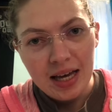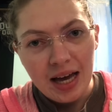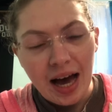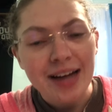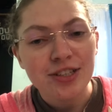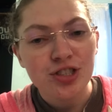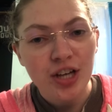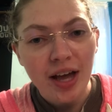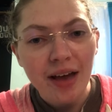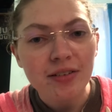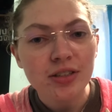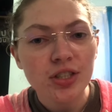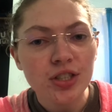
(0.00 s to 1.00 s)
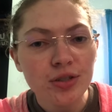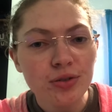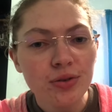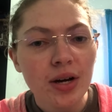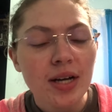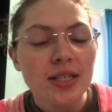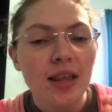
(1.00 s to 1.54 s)
I challenge you
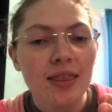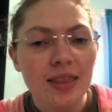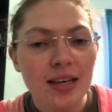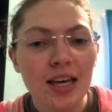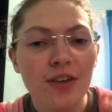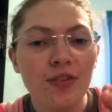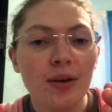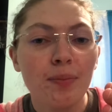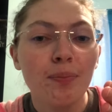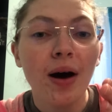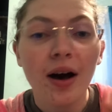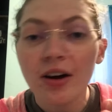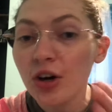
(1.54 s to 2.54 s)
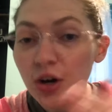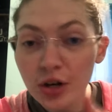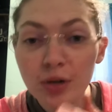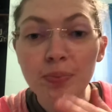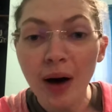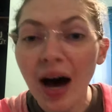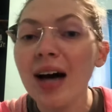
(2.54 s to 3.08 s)
to think if it could
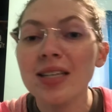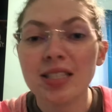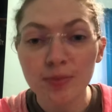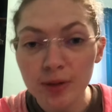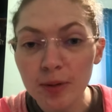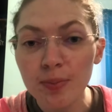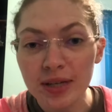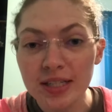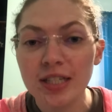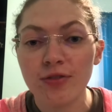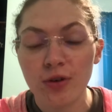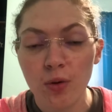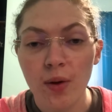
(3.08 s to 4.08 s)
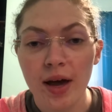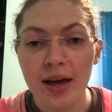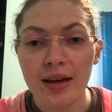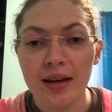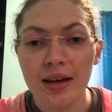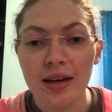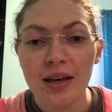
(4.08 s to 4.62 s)
possibly be a different way.
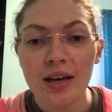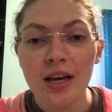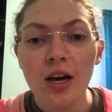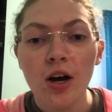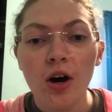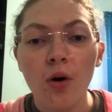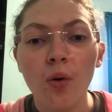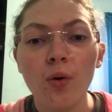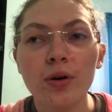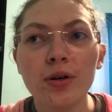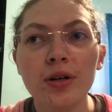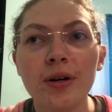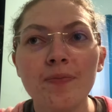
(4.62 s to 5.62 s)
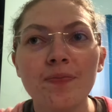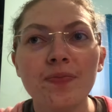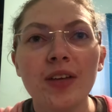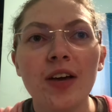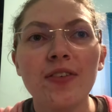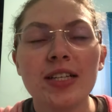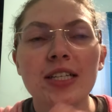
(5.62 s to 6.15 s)
Or
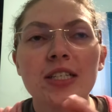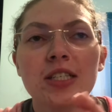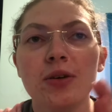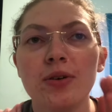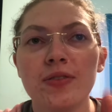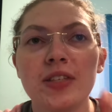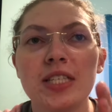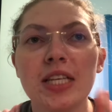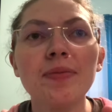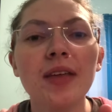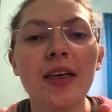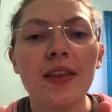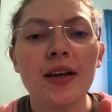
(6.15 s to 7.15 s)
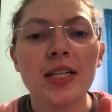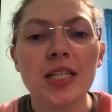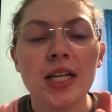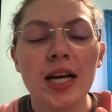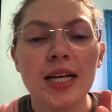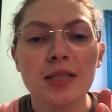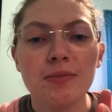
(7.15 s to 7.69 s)
if it's something that
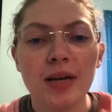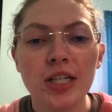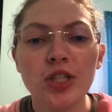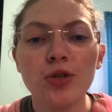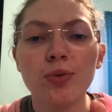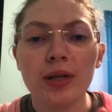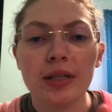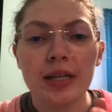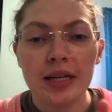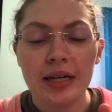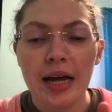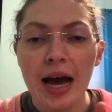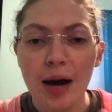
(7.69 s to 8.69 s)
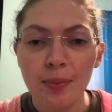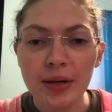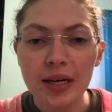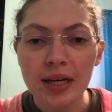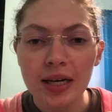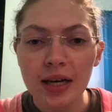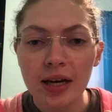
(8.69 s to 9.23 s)
has made you really
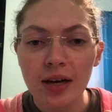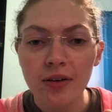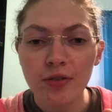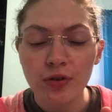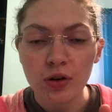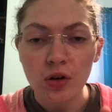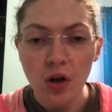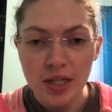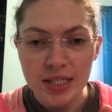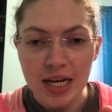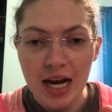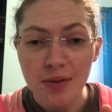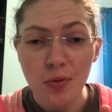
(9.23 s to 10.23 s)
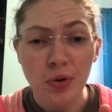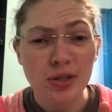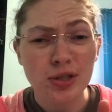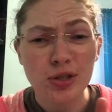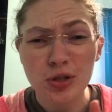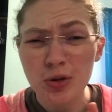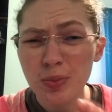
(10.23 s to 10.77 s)
unhappy for a long time, or
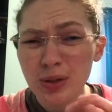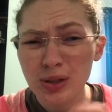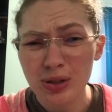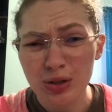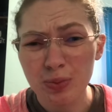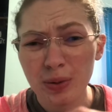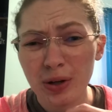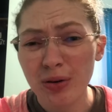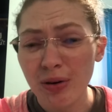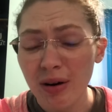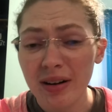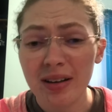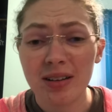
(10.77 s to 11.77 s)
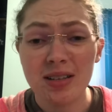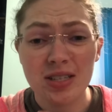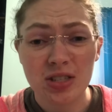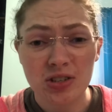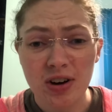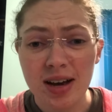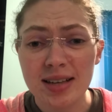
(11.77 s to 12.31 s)
super, super chronically
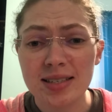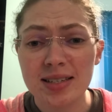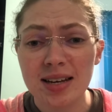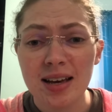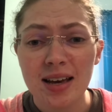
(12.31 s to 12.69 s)
stressed,